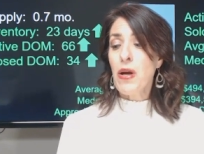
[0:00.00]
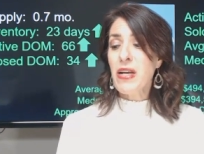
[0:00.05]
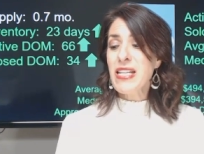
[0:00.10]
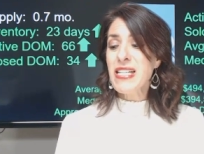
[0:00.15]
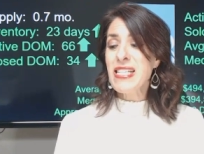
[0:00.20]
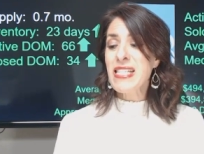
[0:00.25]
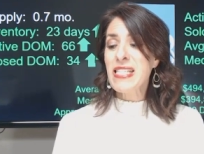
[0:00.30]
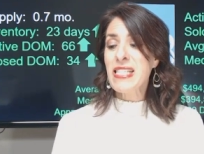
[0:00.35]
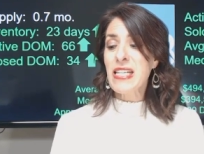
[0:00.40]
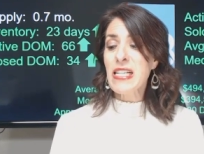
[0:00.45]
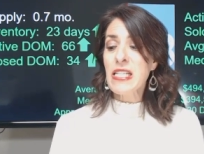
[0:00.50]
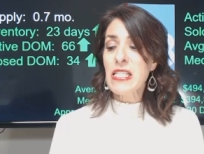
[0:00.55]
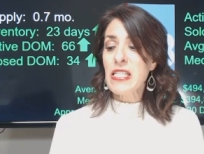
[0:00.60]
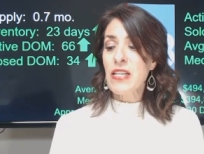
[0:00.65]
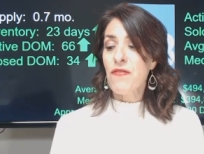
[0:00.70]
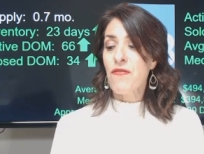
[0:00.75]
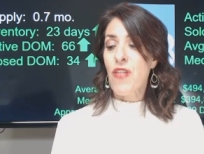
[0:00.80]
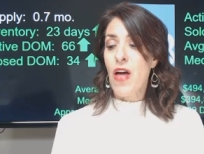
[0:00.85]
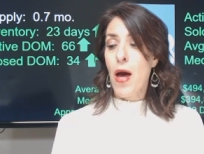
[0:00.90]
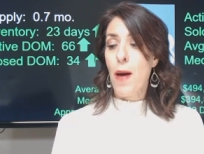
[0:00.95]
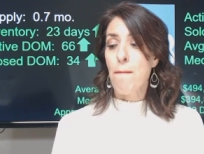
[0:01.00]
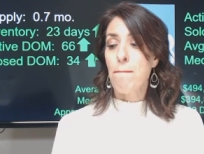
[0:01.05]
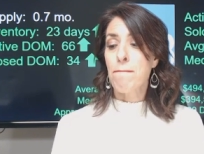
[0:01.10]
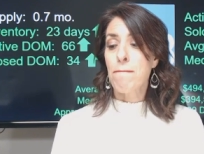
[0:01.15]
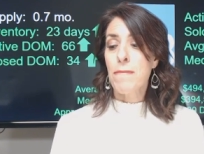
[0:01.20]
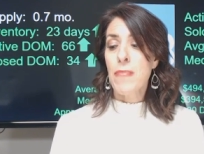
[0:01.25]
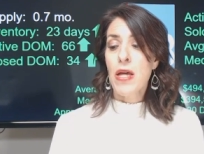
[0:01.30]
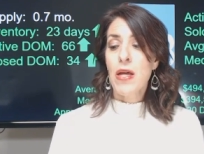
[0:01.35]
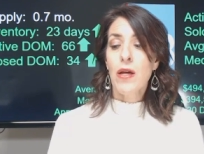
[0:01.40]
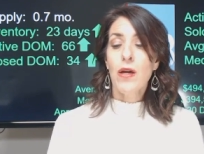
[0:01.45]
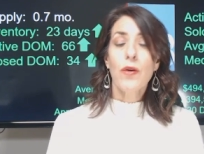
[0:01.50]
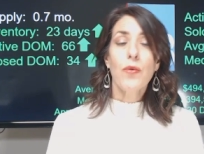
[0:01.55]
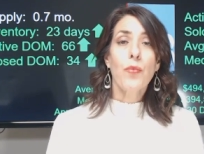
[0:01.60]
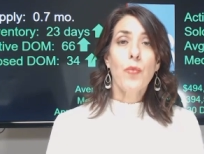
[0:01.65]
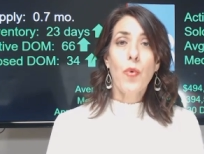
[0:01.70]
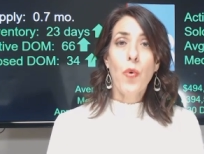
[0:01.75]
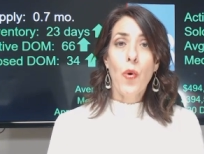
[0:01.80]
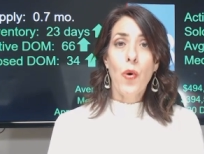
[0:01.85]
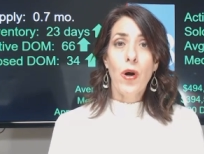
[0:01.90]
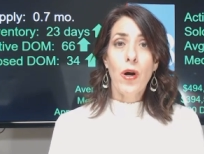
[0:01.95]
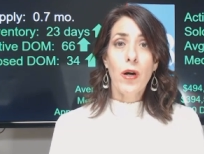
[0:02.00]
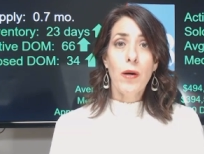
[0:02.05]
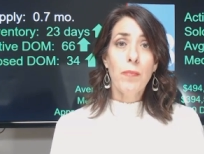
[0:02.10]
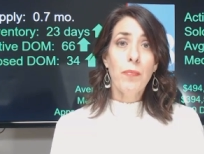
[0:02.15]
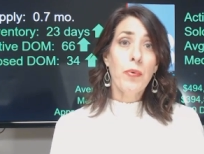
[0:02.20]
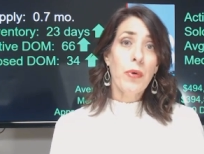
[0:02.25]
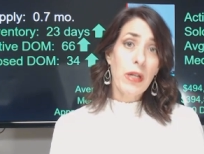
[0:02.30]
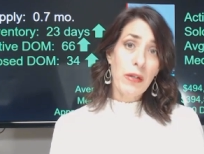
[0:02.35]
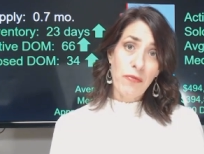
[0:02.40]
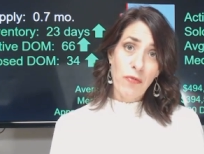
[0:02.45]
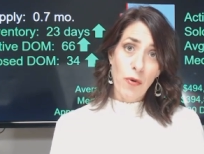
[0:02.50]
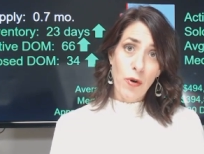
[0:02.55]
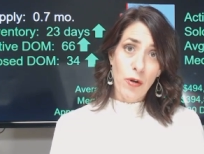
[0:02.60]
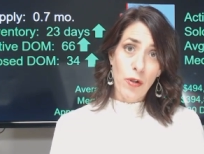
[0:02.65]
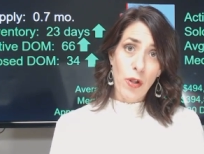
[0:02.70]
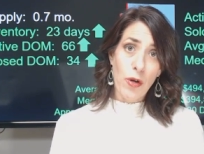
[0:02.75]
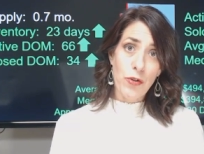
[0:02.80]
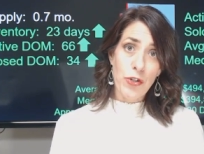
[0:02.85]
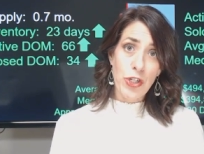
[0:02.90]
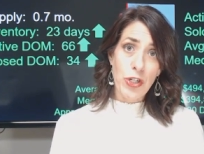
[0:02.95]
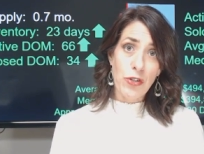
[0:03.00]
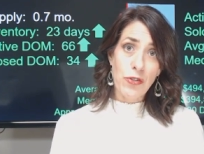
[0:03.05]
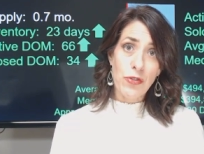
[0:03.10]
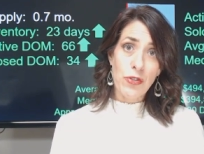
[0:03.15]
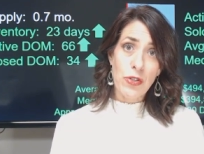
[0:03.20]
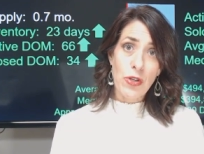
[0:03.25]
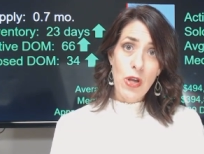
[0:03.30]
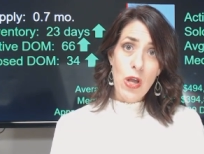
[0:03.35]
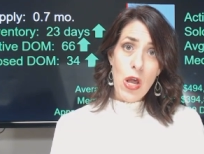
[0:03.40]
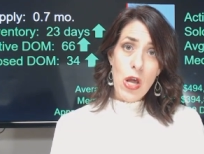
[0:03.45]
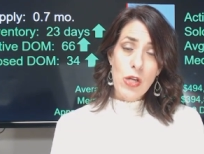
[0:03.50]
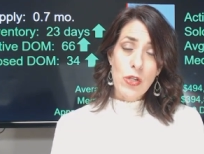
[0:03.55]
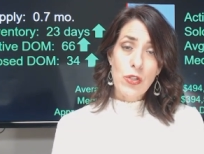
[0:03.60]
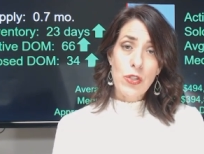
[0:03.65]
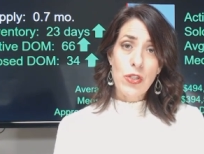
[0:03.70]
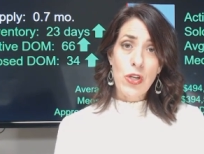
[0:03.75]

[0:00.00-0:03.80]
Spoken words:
26 of them were pre-foreclosures.